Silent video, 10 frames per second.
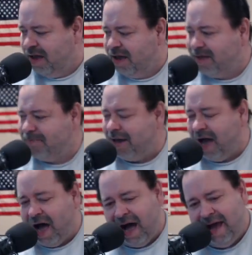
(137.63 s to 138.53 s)
Going to be a
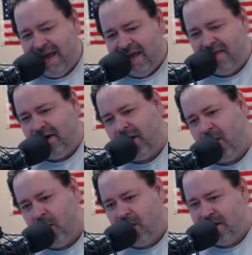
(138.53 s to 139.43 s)
high in the
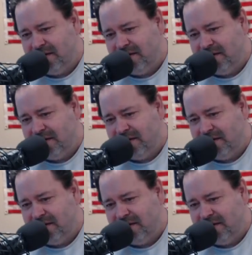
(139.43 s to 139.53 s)
low